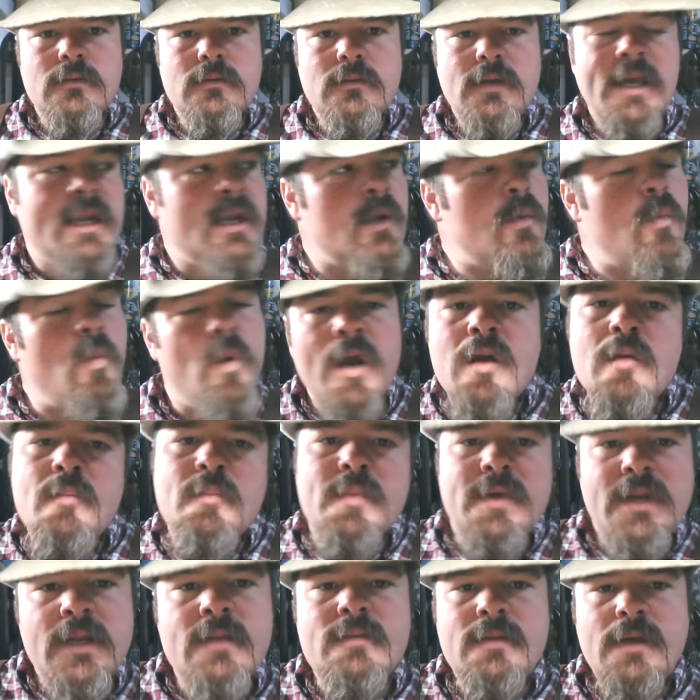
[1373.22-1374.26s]
anywhere
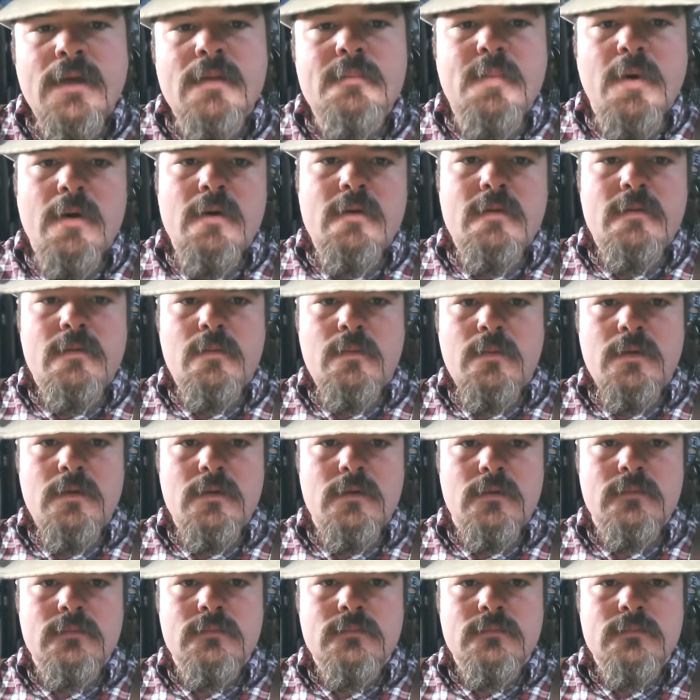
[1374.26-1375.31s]
but in that part of the
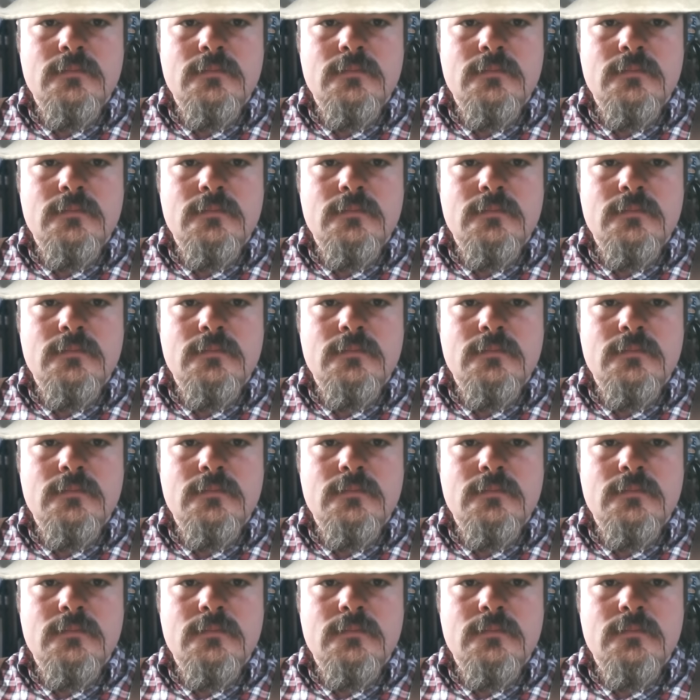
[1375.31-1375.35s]
world.